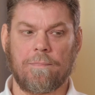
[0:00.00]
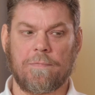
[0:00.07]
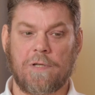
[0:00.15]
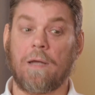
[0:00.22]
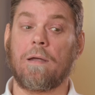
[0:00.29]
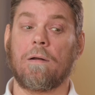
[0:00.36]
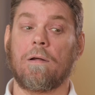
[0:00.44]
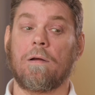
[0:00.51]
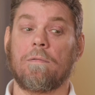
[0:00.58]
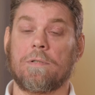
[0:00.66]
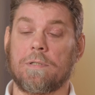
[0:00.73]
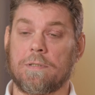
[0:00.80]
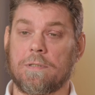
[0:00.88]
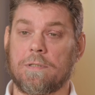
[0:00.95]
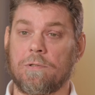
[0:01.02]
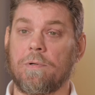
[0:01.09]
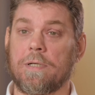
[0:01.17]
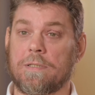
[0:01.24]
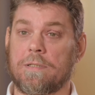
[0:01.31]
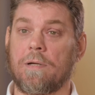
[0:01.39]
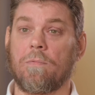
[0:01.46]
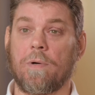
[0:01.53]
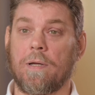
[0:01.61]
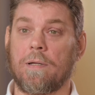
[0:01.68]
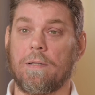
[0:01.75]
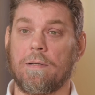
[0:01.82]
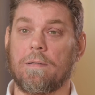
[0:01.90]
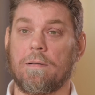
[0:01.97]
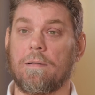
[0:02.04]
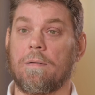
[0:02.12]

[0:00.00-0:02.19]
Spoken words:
taken over to an extent where